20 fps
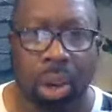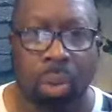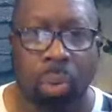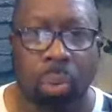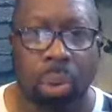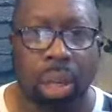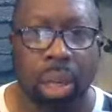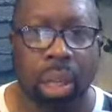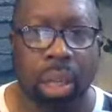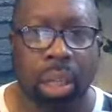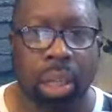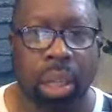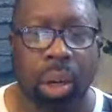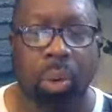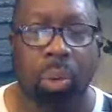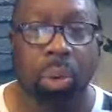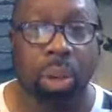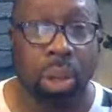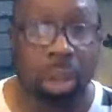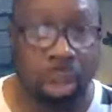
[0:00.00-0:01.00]
we
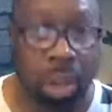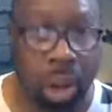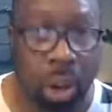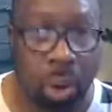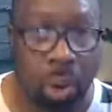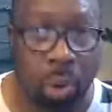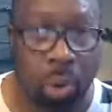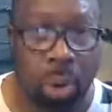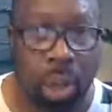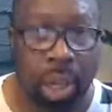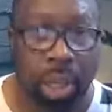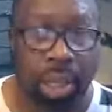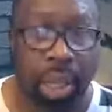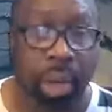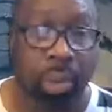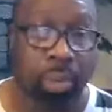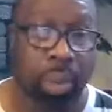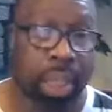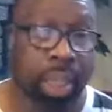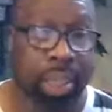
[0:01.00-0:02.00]
don't know
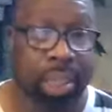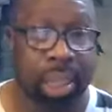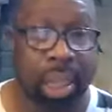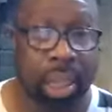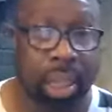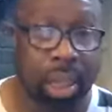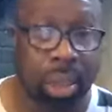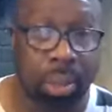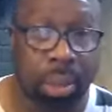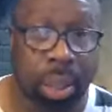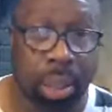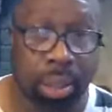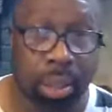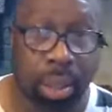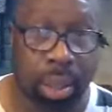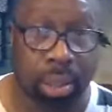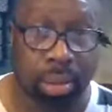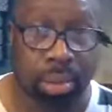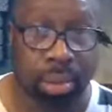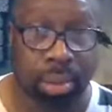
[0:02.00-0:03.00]
that we can say no to it.
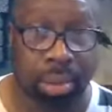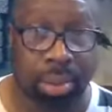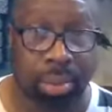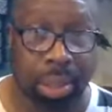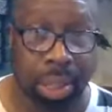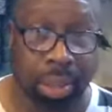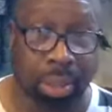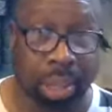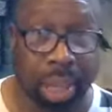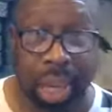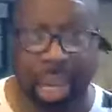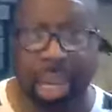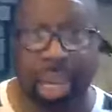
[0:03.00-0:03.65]
We don't